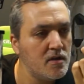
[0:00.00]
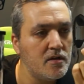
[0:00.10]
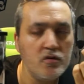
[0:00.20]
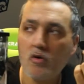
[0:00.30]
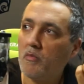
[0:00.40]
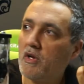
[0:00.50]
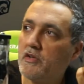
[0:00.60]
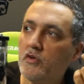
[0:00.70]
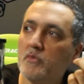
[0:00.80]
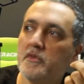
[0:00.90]
normal
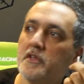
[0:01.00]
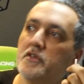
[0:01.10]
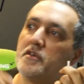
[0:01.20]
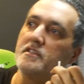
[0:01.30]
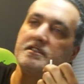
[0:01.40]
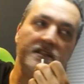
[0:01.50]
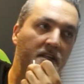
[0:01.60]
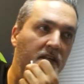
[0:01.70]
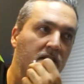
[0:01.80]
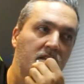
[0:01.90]
tube that you can see
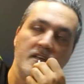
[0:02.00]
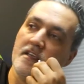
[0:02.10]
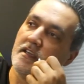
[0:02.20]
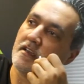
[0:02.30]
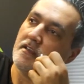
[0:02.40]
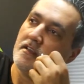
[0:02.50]
here,